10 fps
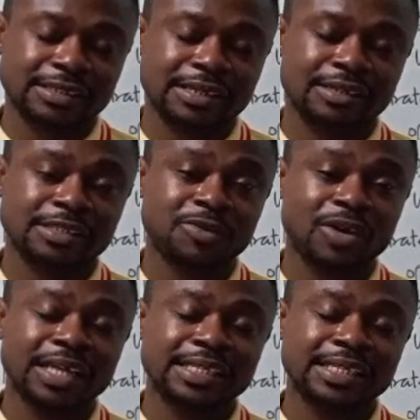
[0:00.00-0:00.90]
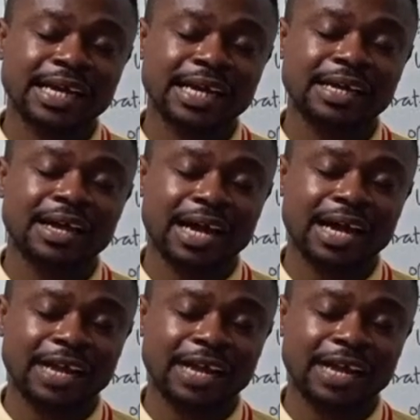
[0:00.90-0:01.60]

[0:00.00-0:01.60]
small letter, at